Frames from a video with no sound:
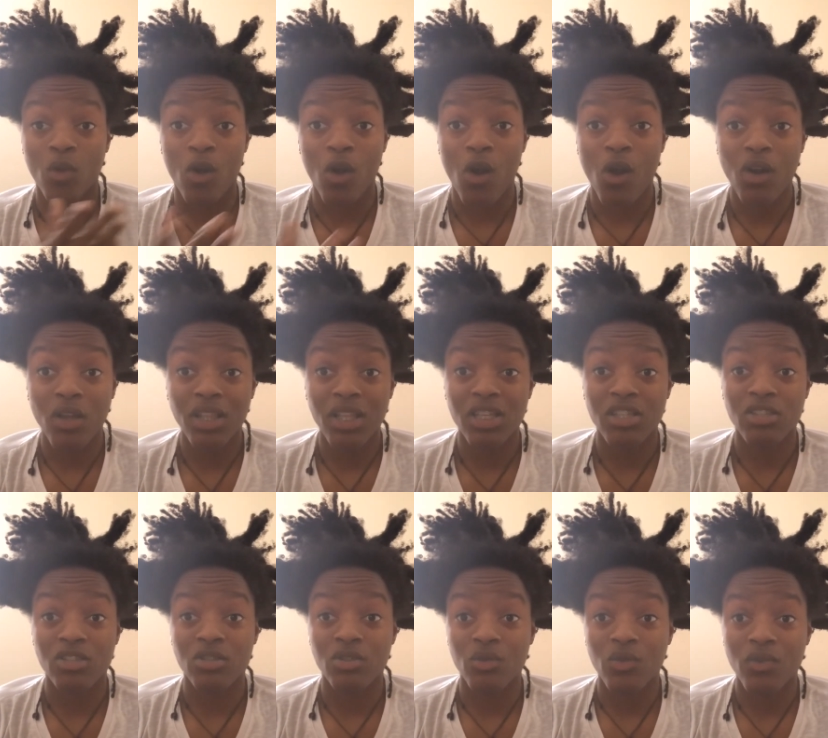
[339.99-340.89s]
all
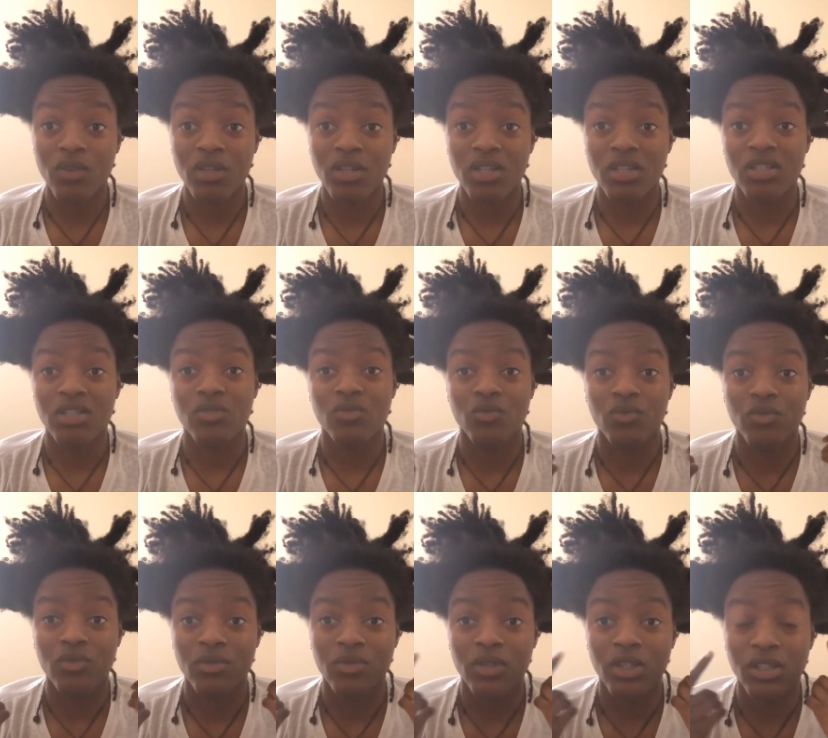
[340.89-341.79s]
that's doing is
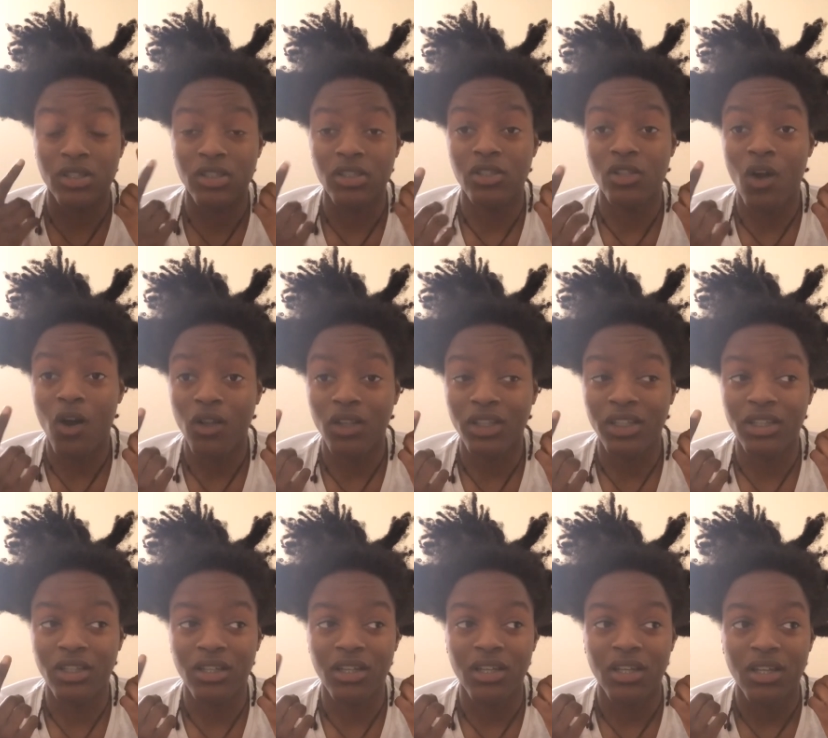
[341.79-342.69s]

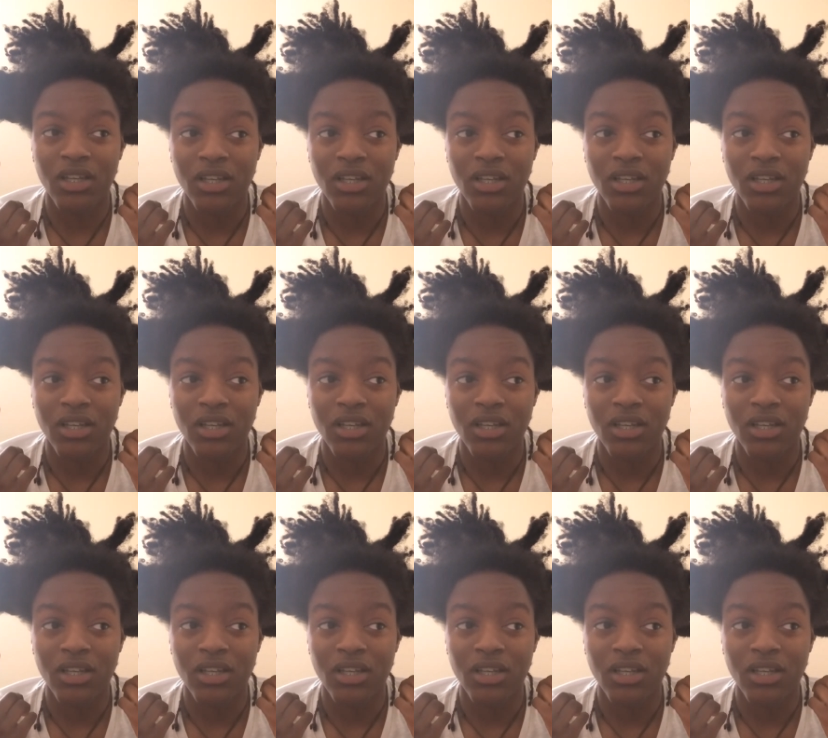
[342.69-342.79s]
installing